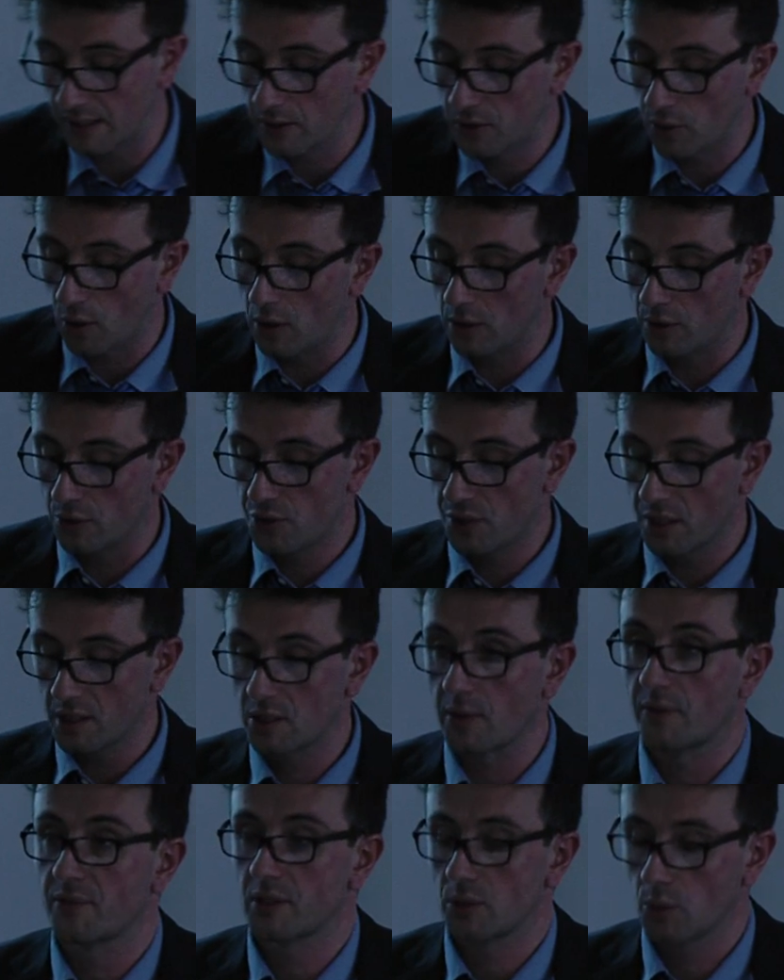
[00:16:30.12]

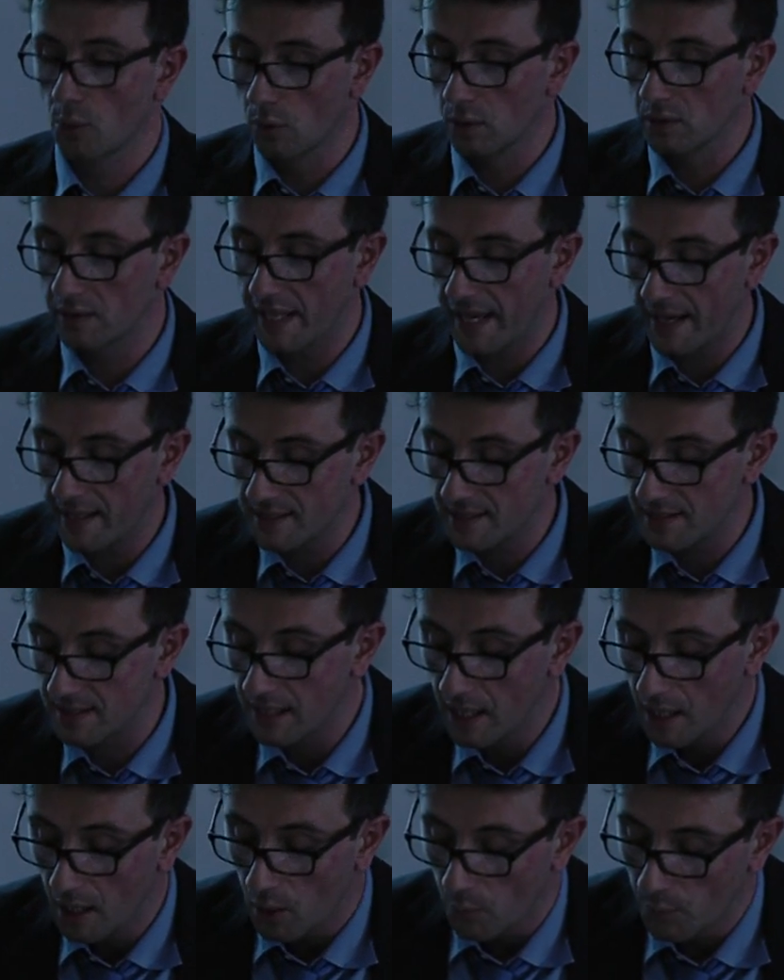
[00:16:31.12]
anthologies of school
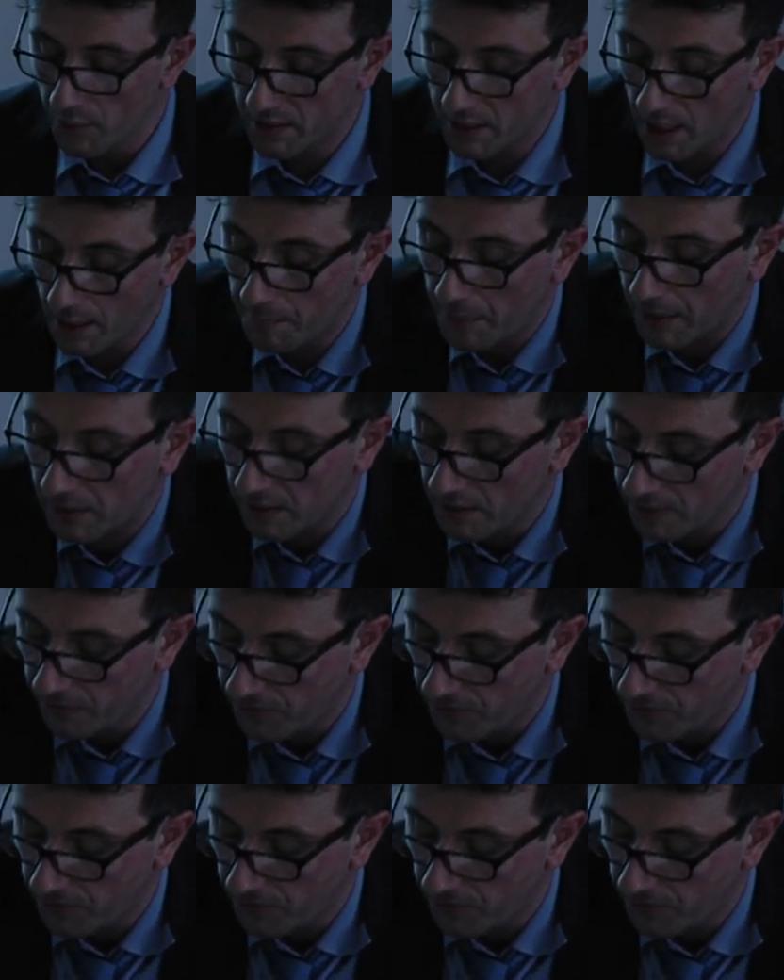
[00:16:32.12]
texts, we typically